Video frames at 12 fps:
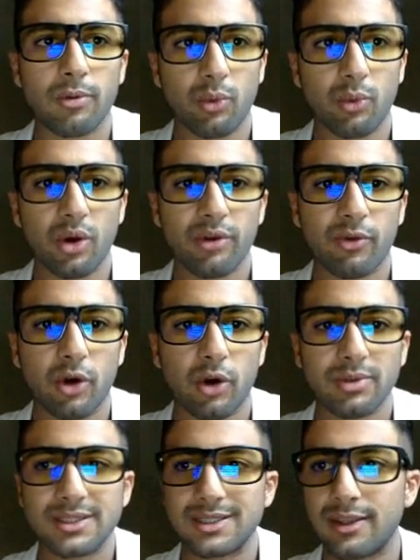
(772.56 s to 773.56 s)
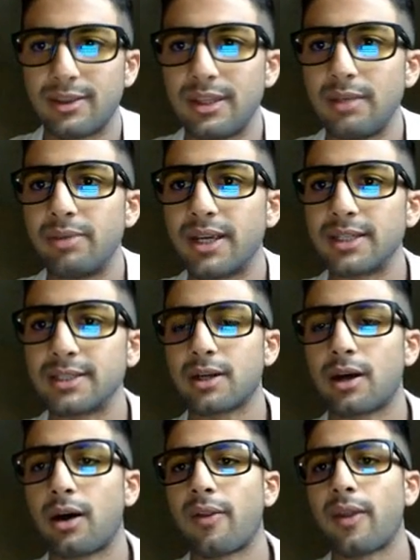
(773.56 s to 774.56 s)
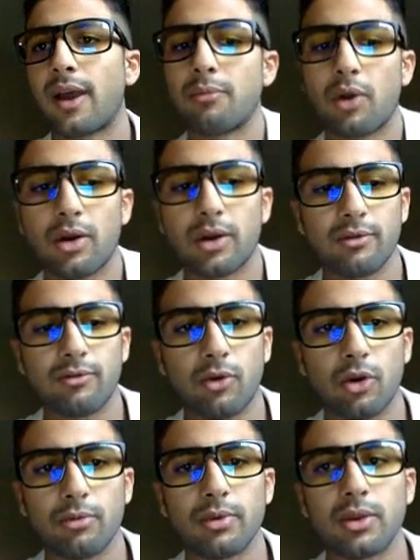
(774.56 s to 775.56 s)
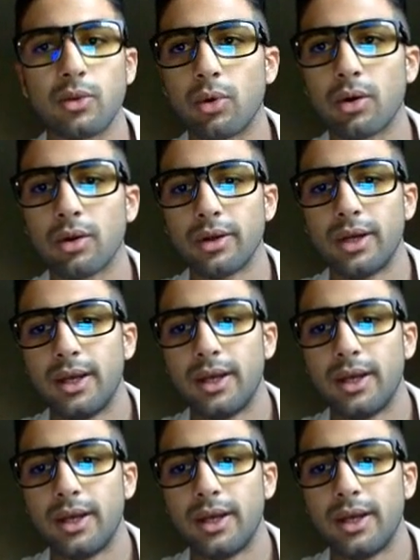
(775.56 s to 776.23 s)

The Warrior Forum is the biggest online marketing forum in the world,